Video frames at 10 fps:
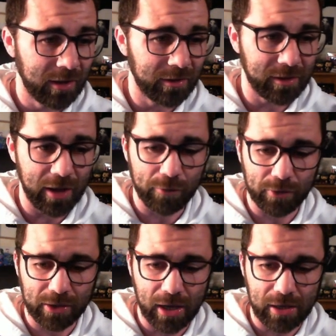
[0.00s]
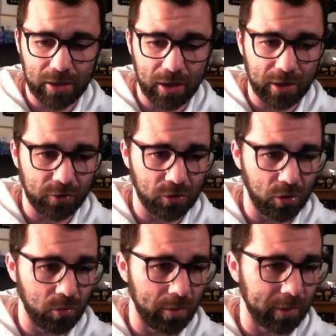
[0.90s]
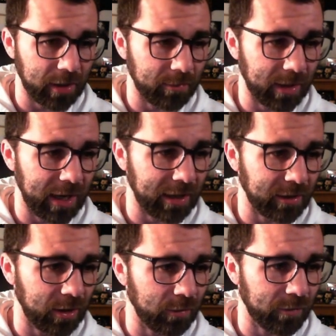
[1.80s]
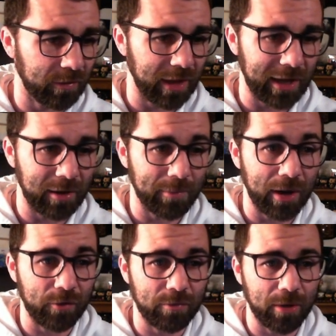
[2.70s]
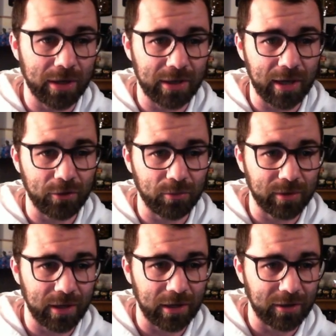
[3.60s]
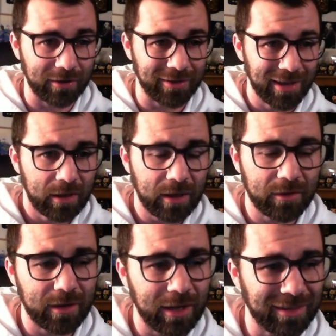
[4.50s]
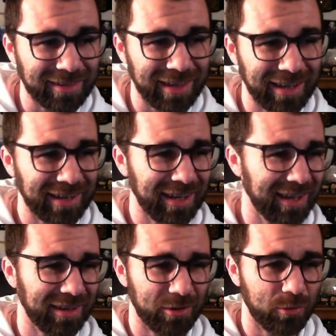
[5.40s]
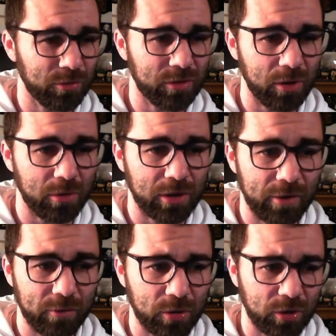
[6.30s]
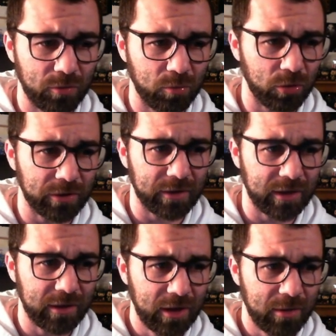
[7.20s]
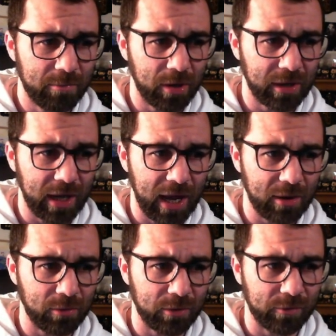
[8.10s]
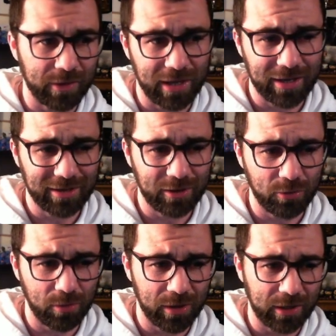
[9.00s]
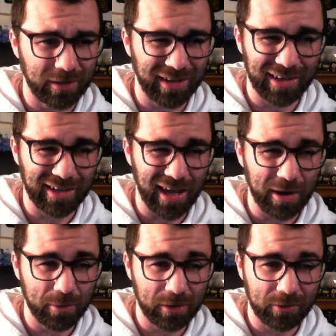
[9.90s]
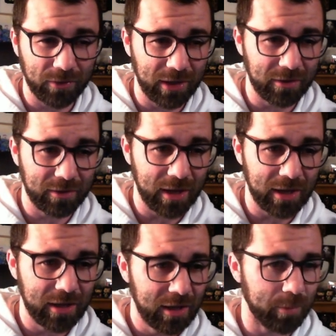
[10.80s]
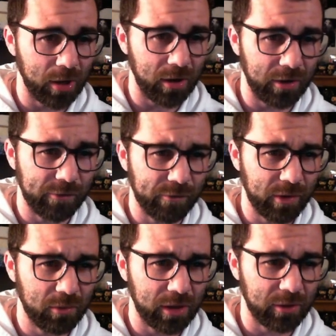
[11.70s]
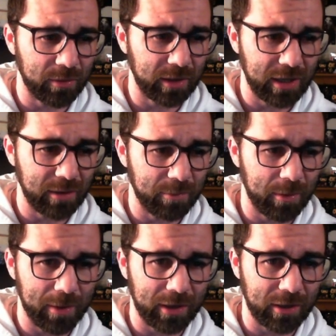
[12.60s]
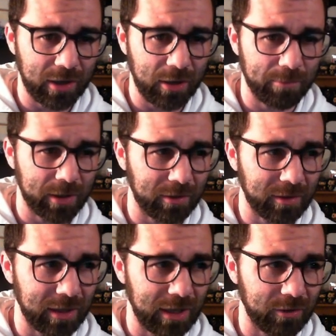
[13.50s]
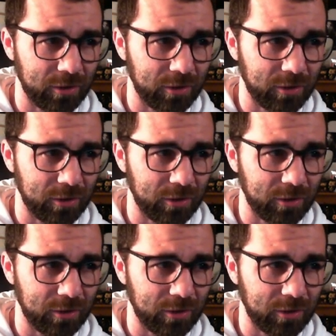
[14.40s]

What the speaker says: Stefan Jaeger is not one we're going to be letting go for that amount of money. That's ridiculous. Catalan Stan here, also another one who's wanted by Herenveen, who are in the Eredivisie. But I feel like we keep him at the club because he is a